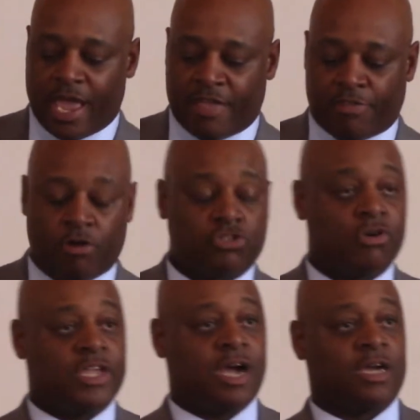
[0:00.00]
and those
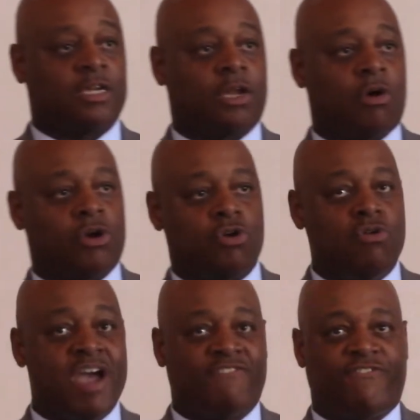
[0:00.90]
who are young in the Lord
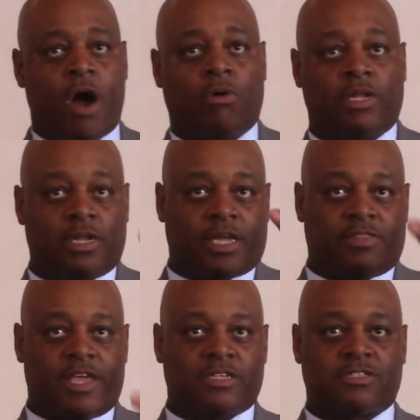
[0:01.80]
who have fallen. Look
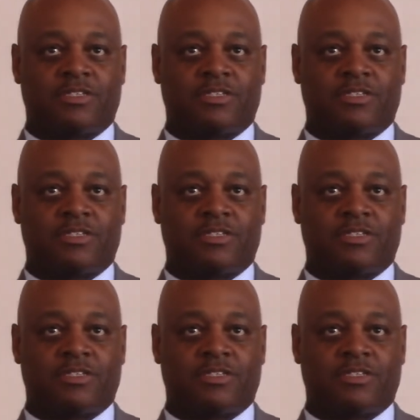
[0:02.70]
at this,